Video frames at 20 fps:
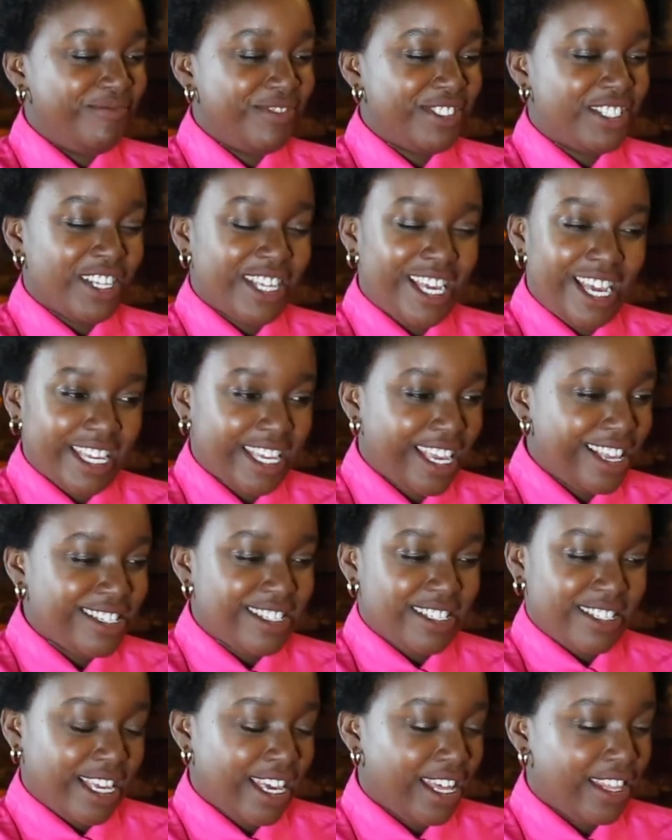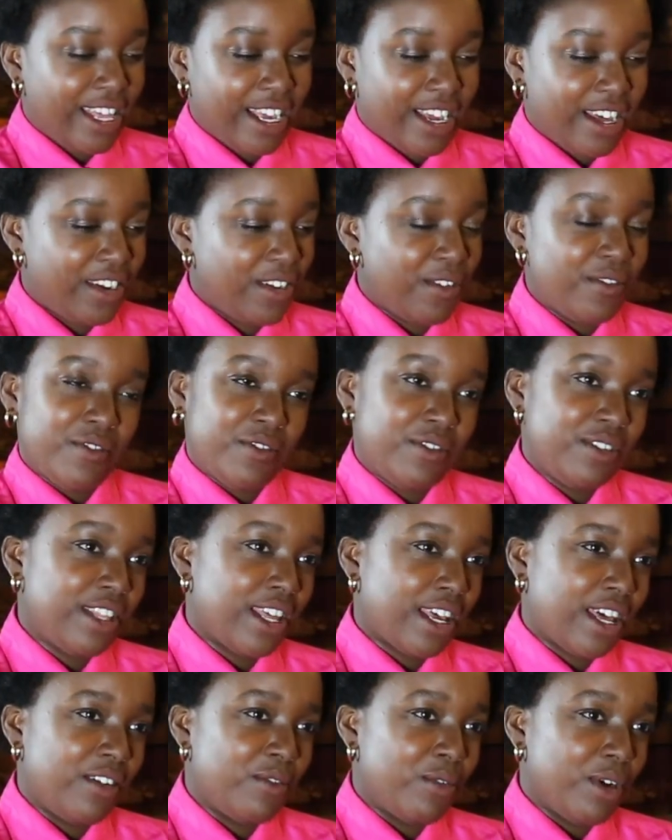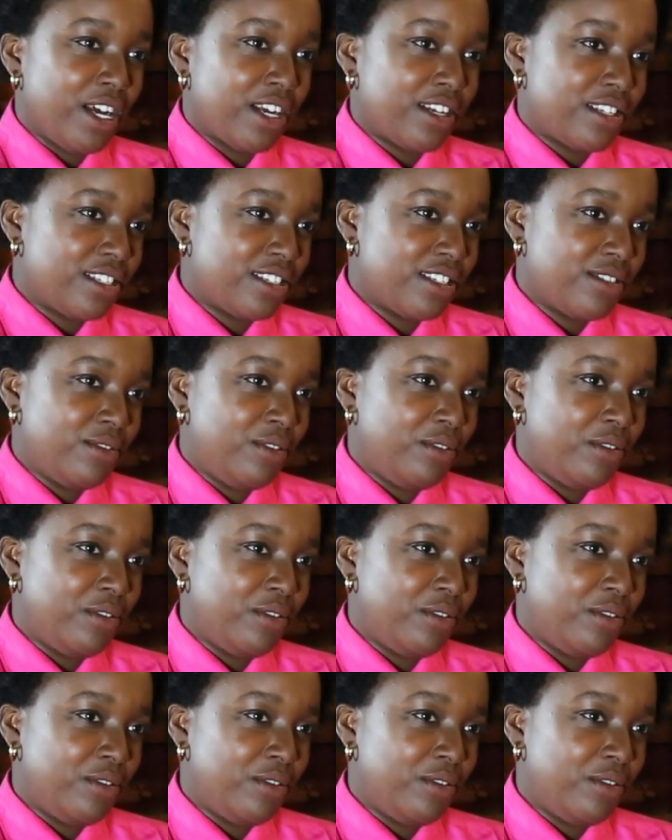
So yeah, I guess, yeah, that kind of works.